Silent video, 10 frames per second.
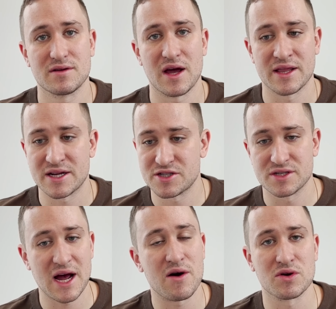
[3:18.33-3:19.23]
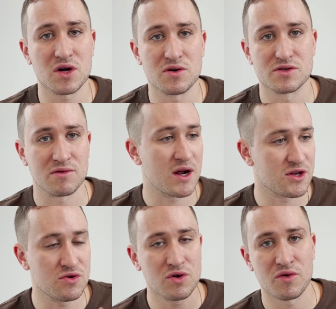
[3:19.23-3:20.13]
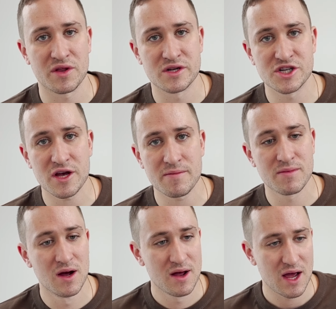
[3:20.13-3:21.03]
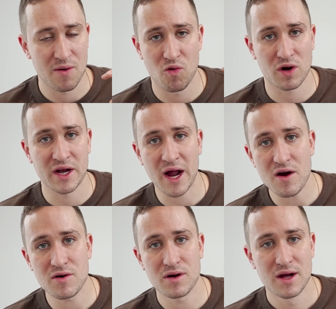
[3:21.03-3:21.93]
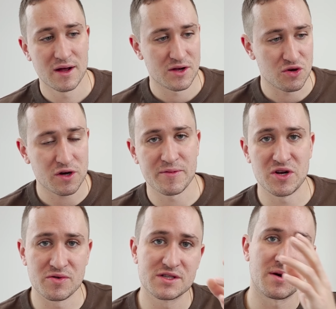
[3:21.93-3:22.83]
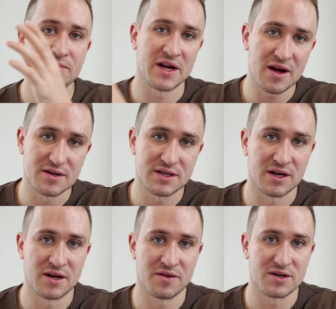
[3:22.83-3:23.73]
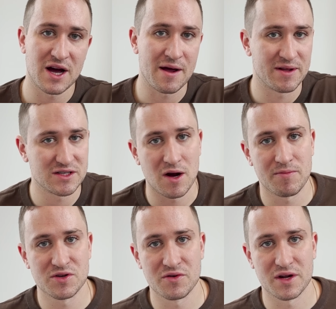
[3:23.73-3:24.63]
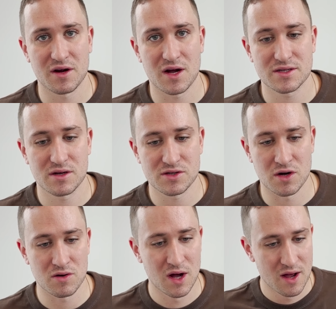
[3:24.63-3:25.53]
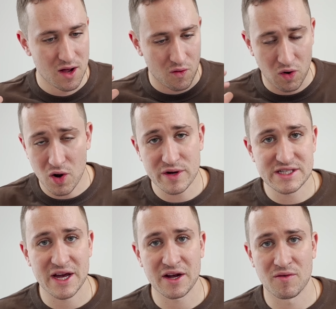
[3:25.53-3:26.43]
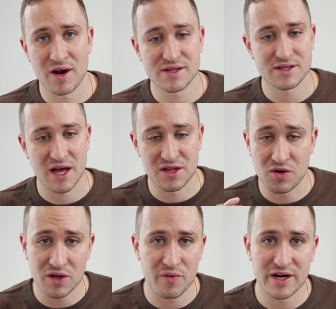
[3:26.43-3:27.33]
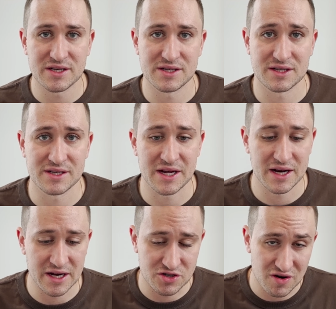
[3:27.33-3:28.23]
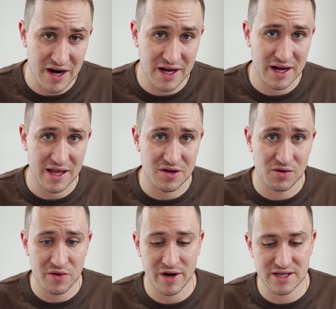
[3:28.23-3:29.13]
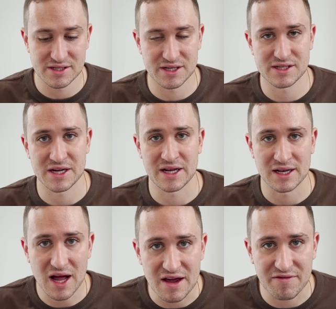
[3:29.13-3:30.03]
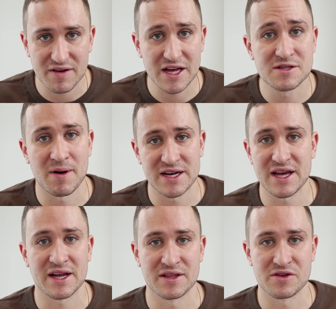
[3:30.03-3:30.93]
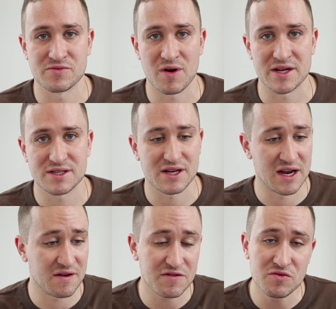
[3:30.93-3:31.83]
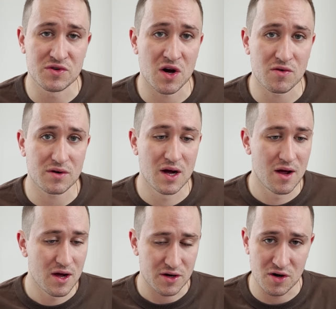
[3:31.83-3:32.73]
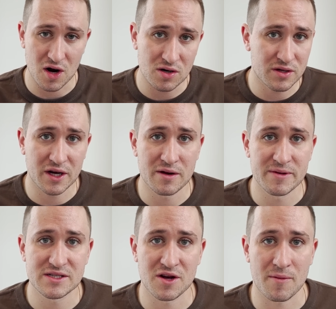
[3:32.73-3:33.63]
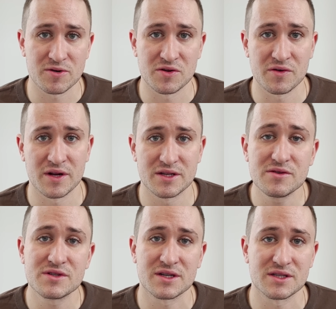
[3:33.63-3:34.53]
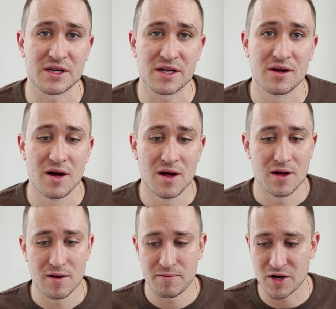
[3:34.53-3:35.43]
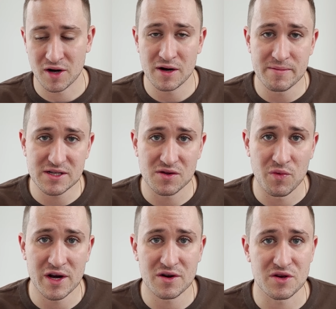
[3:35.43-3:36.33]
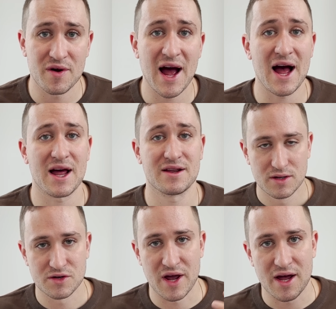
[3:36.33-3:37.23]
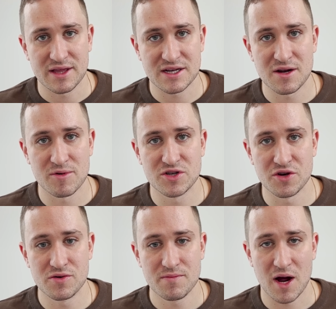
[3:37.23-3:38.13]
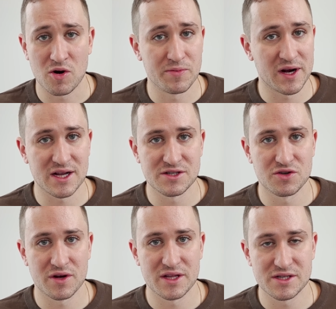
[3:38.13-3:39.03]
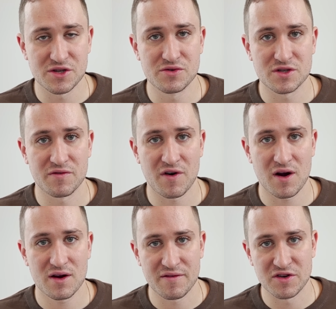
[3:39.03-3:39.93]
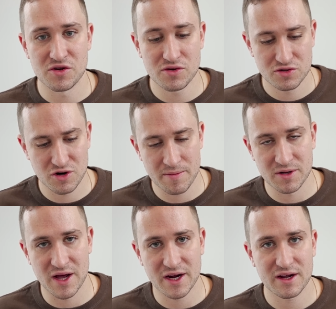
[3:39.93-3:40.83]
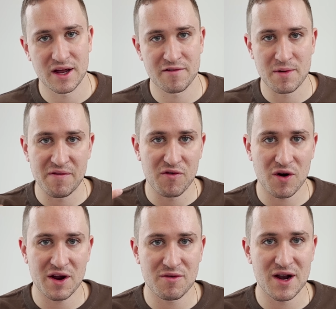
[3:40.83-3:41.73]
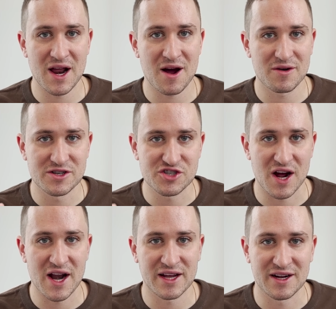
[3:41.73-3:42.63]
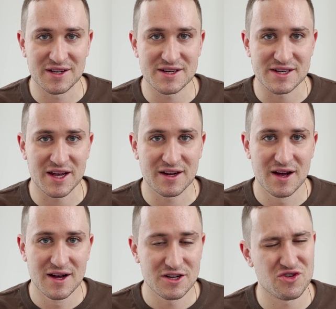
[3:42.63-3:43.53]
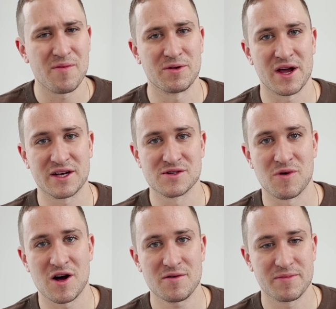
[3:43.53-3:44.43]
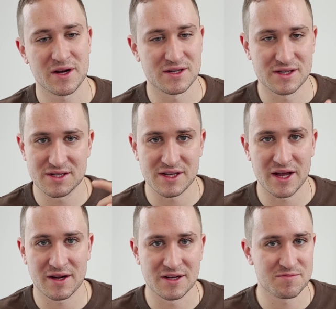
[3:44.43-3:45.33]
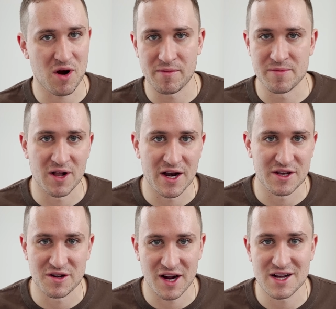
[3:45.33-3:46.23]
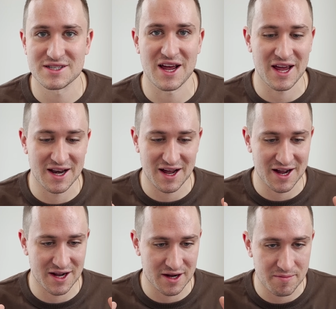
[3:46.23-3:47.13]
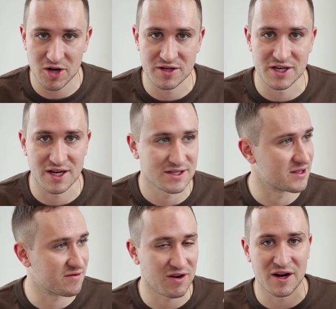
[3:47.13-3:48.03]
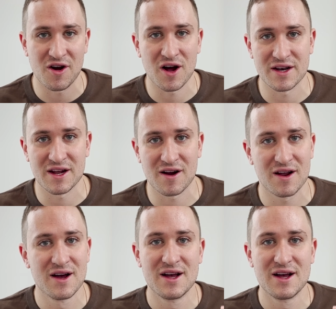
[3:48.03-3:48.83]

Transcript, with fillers: And that's just how it goes, right? You going to the gym and working out, you could be doing something else at another time. That's opportunity cost. So we're always taking risks, and the only way to succeed in trading and the only way to succeed in life is by taking these risks. And if you don't, you're not only going to miss the opportunity to succeed, but you're going to miss the window you had. So, yeah, that's number two. I hope you guys enjoyed these two so far. If you do, drop a like. And if my forehead right now is shining and glistening, drop a like as well because this thing is probably blinding you guys. And I apologize. It's friggin' hot in here.